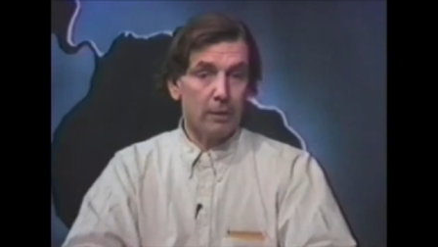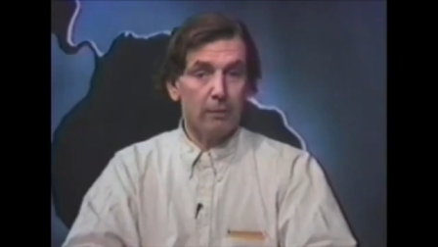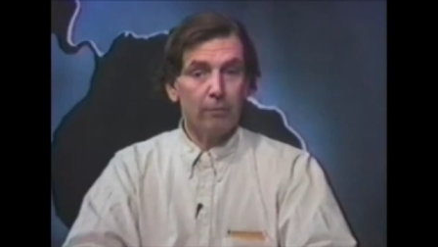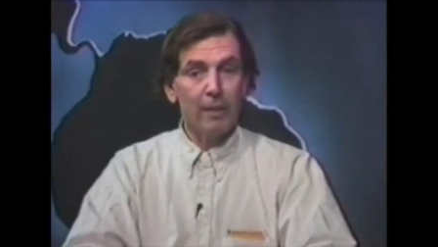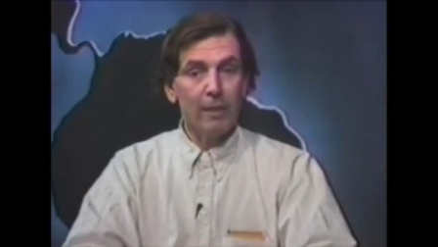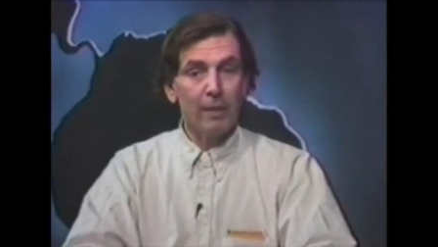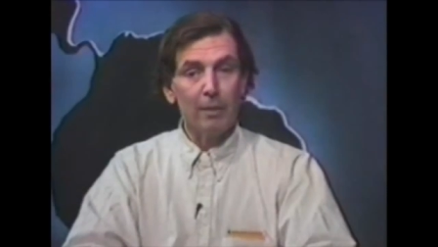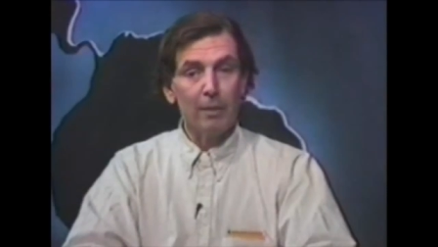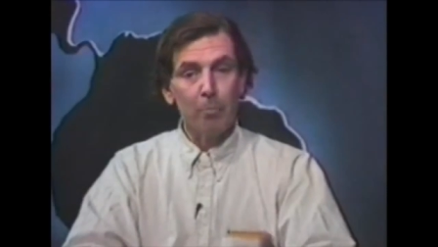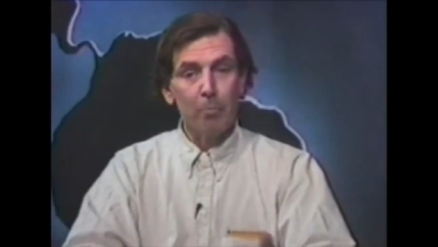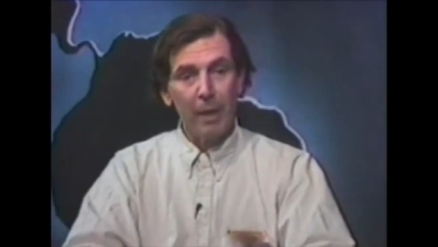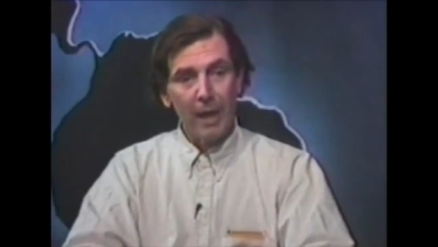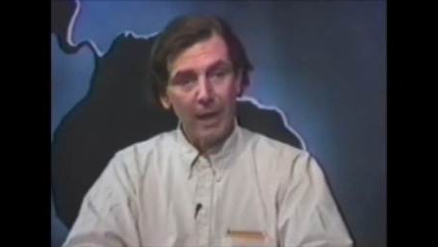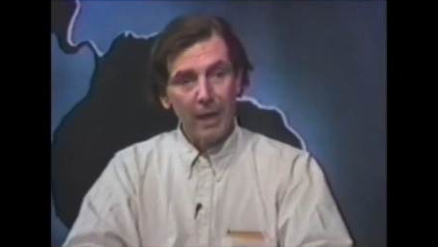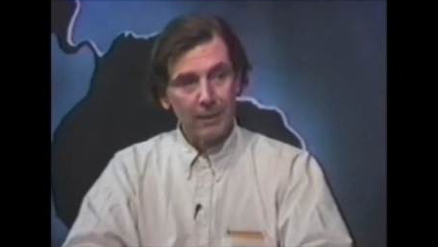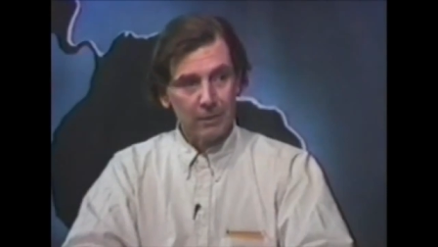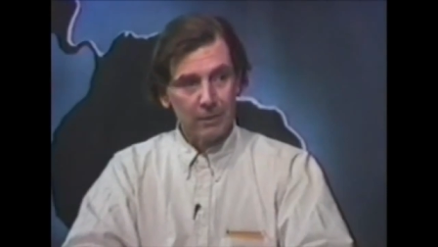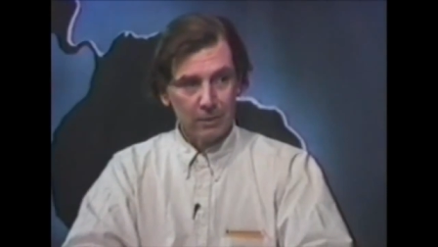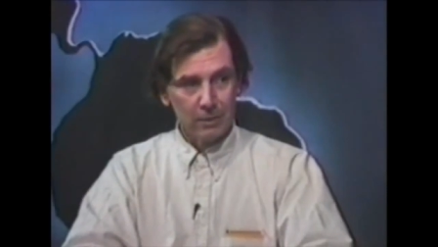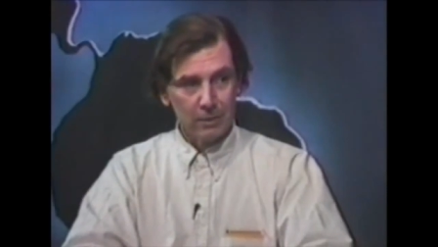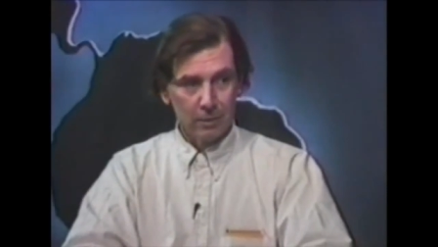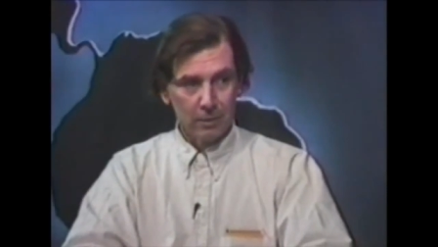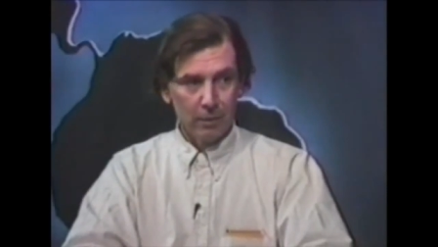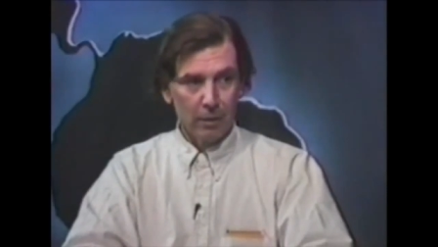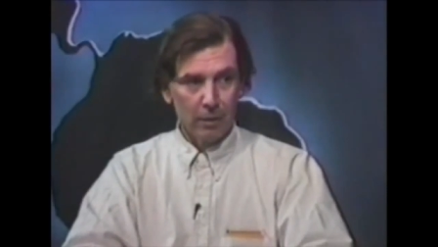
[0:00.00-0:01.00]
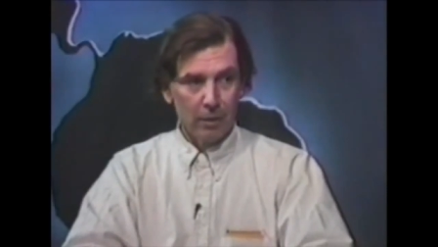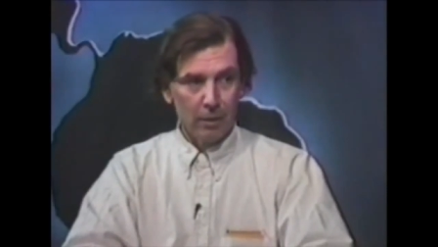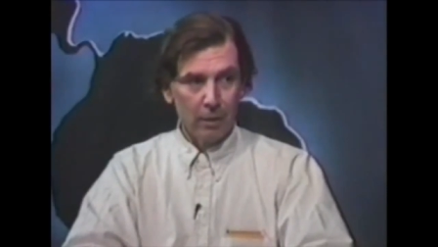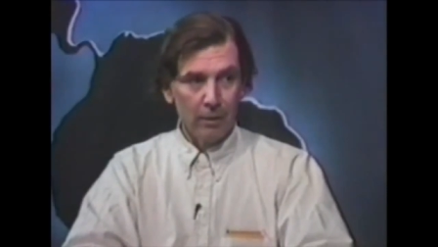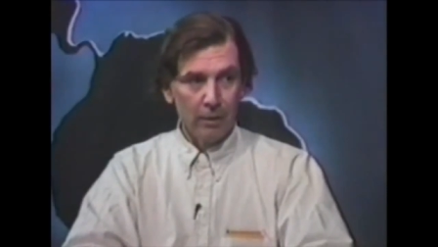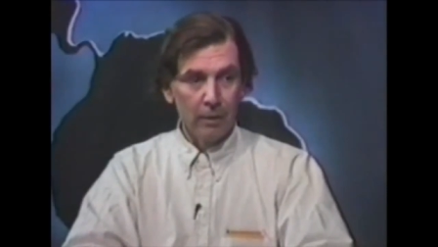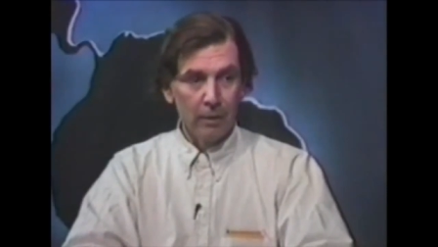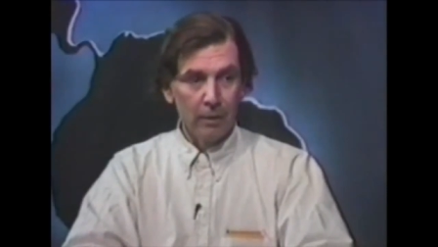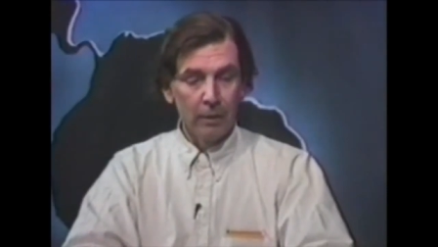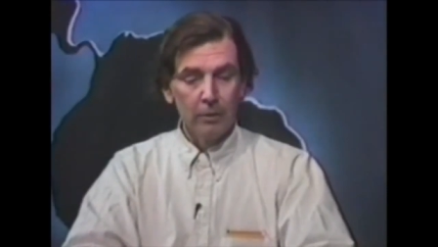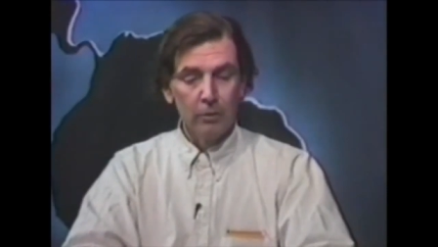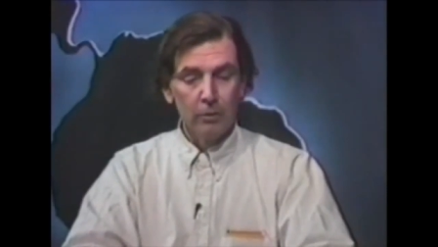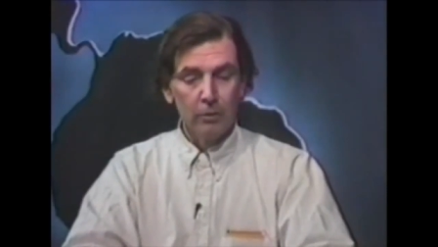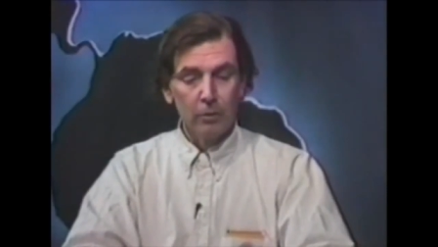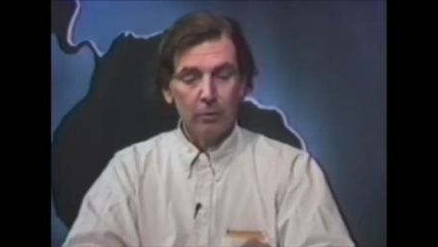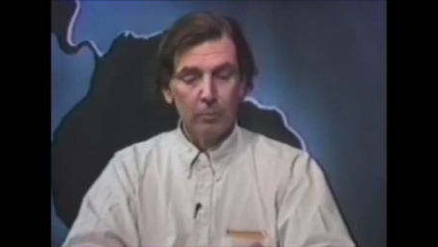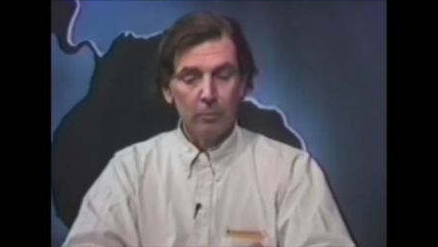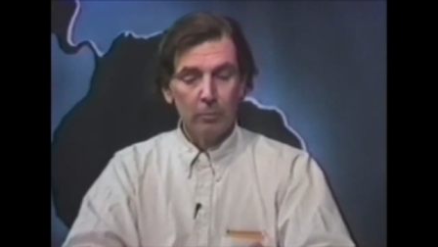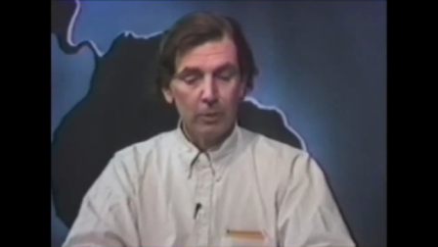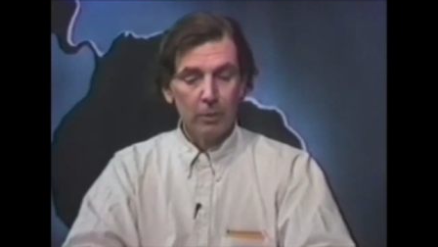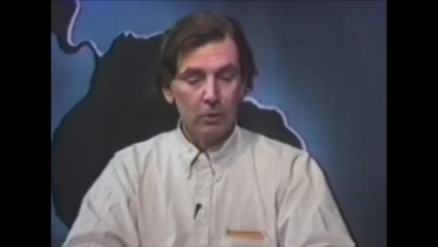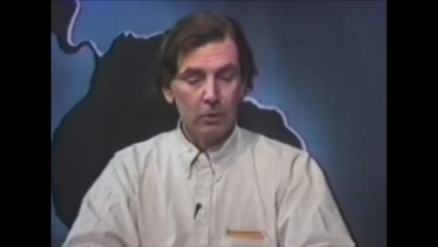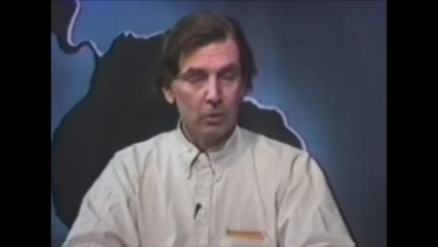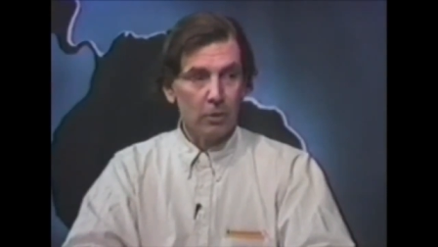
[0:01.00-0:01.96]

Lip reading: If they passed a law, you can be